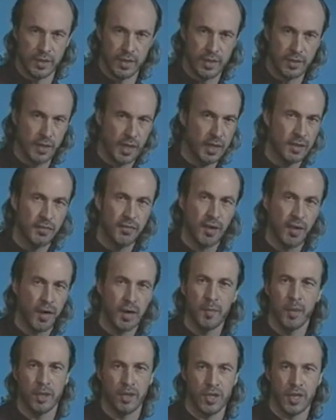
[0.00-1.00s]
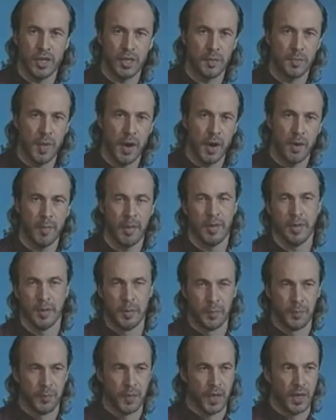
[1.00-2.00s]
It's very much an experiment.
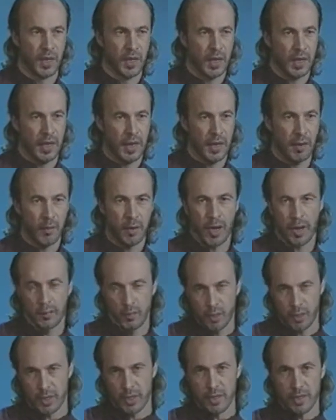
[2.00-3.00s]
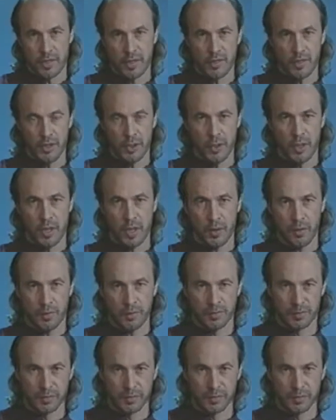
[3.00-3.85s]
When I'm working in the studio